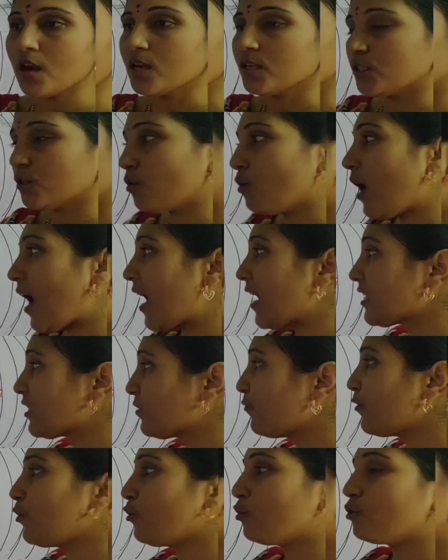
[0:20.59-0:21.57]
So
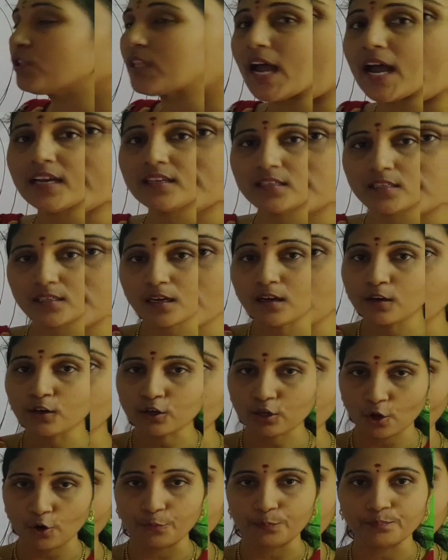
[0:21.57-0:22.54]
as we know that
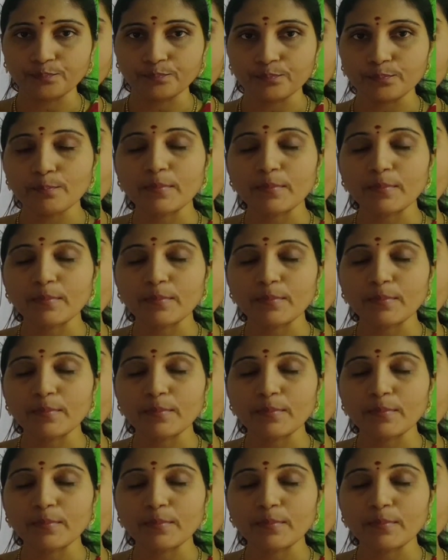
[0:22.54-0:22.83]
globe